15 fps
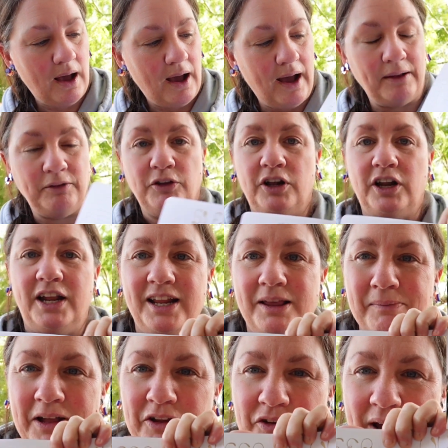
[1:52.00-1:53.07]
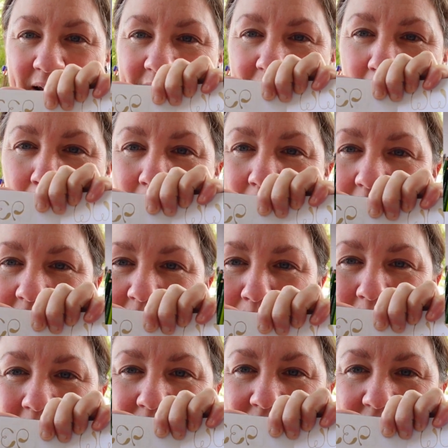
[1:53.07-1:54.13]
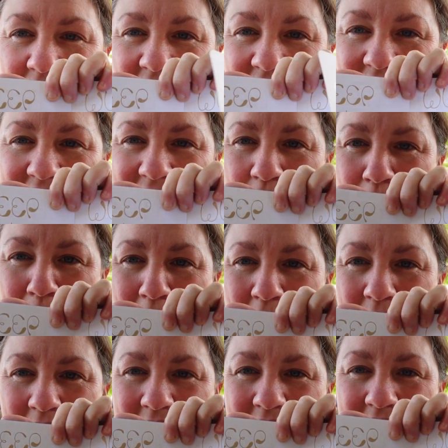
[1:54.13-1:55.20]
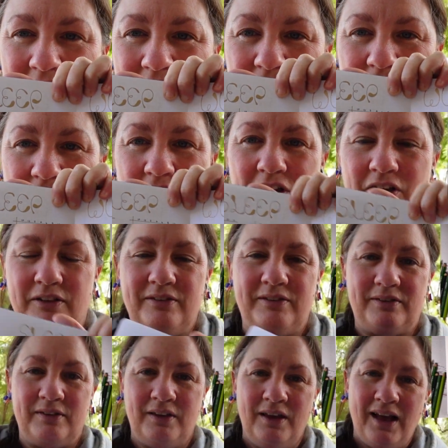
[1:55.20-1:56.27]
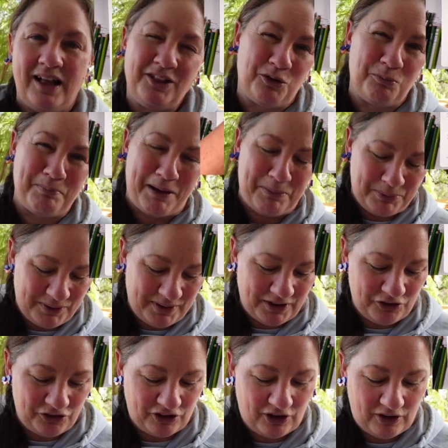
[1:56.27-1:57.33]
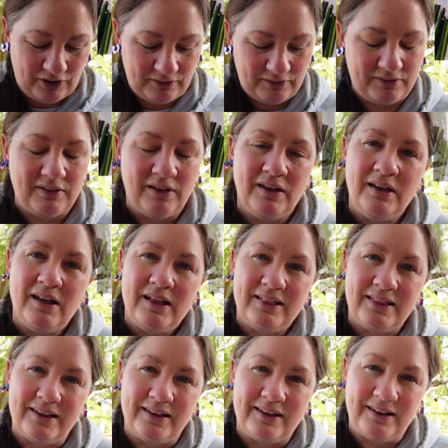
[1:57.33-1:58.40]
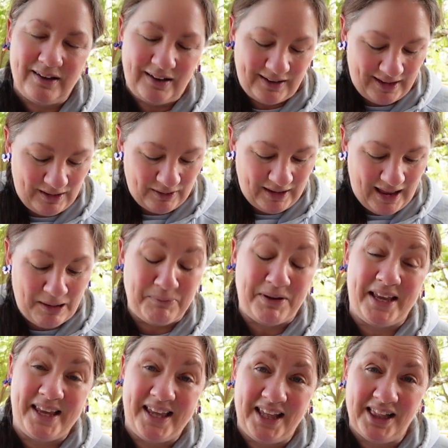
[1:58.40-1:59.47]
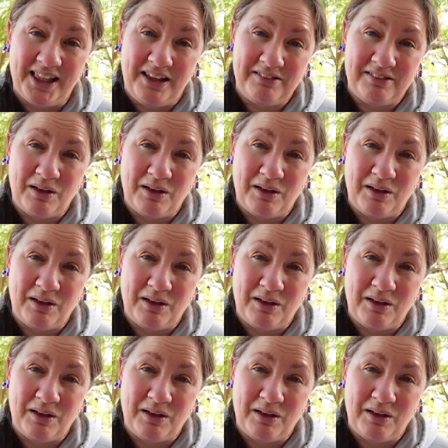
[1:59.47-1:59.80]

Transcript: only am I tracking the points, but I've just got a little box that shows, a little bubble that shows how many kilos